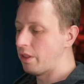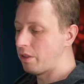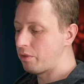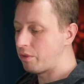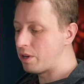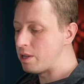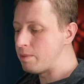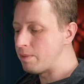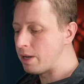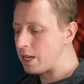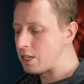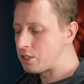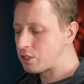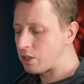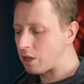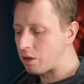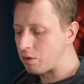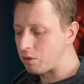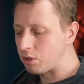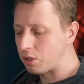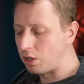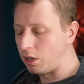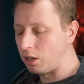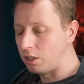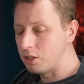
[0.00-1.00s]
3 base
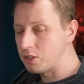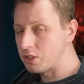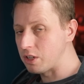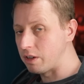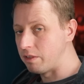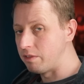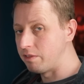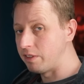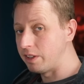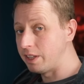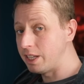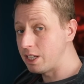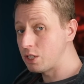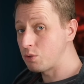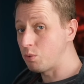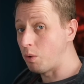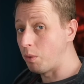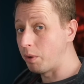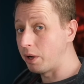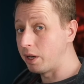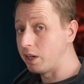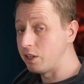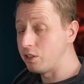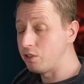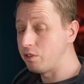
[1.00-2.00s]
coat colours, and for this what
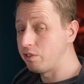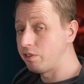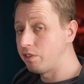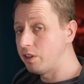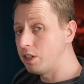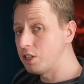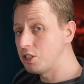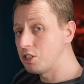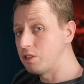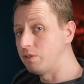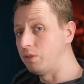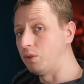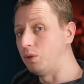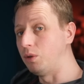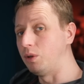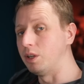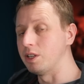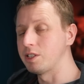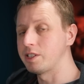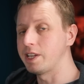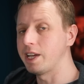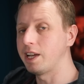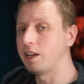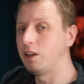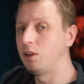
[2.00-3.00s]
we're going to do first of all is
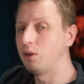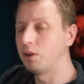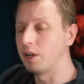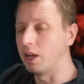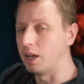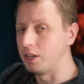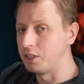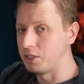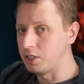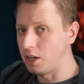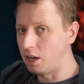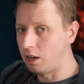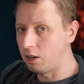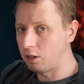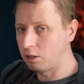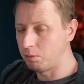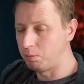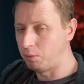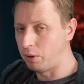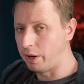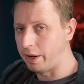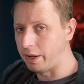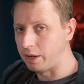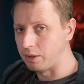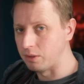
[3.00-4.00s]
take a look at a dark
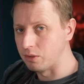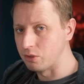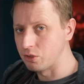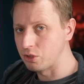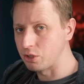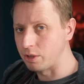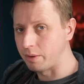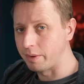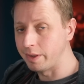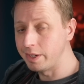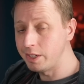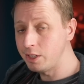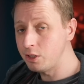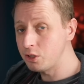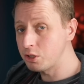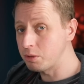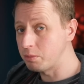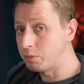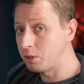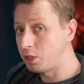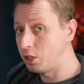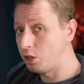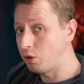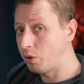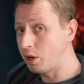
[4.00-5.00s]
brown. So I'm going to use
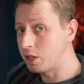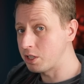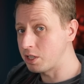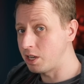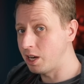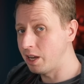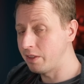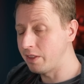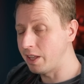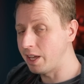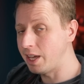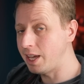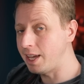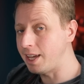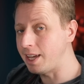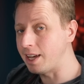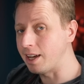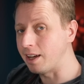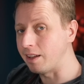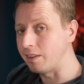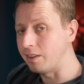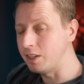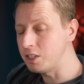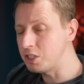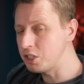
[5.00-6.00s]
some cuirass leather here,
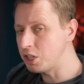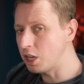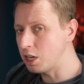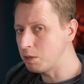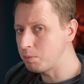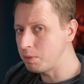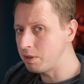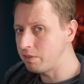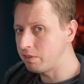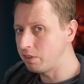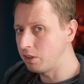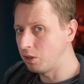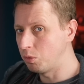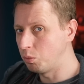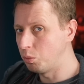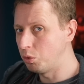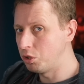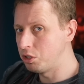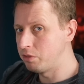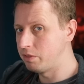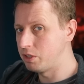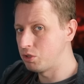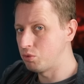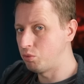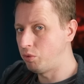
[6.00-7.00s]
and this is going to be for the wood
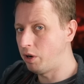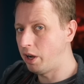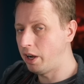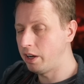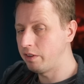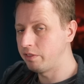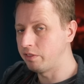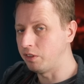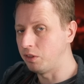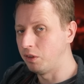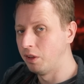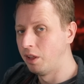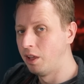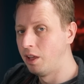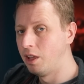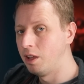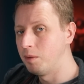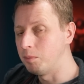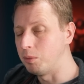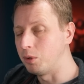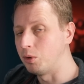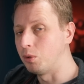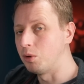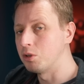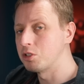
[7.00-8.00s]
of his rifle,
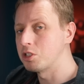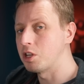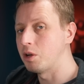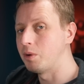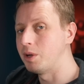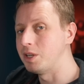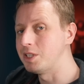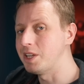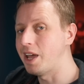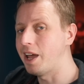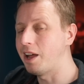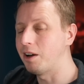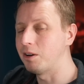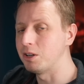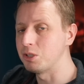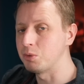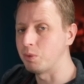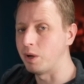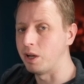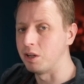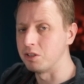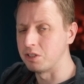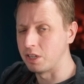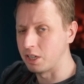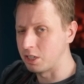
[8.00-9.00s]
but also his hair as
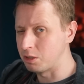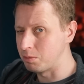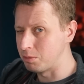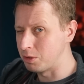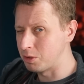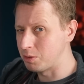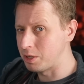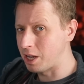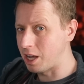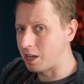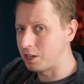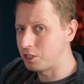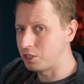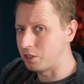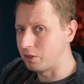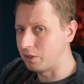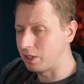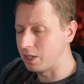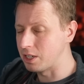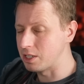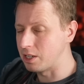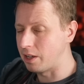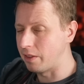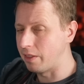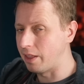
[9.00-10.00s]
well, so like his moustache and
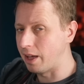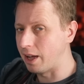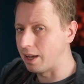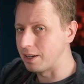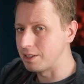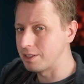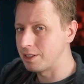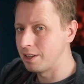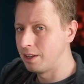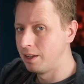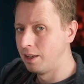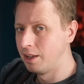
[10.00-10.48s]
things like that.